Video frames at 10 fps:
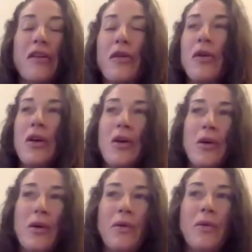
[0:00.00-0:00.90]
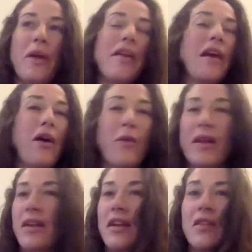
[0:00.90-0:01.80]
So right now we
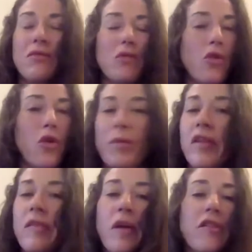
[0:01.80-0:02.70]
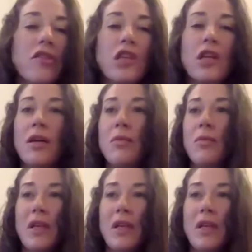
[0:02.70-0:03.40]
need corporate sponsorship,